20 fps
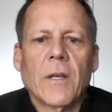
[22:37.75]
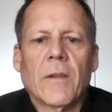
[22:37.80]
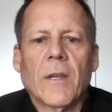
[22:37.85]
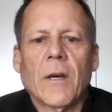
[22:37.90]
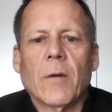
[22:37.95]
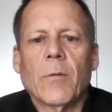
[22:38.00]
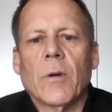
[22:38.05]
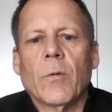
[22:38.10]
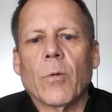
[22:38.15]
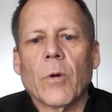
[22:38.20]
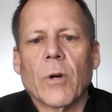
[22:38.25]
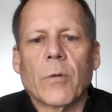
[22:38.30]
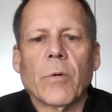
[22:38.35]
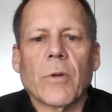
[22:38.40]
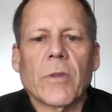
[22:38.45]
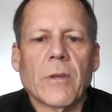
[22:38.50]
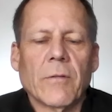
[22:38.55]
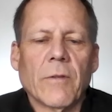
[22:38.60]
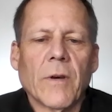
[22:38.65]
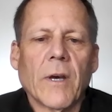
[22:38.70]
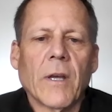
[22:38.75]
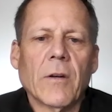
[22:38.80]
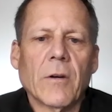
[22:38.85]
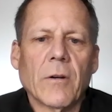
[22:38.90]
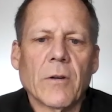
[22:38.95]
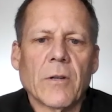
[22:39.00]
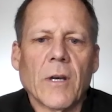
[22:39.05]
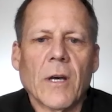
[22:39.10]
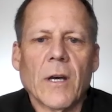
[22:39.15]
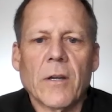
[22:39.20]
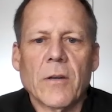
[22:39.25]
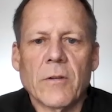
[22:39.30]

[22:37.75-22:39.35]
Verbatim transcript: that we work with the vendor to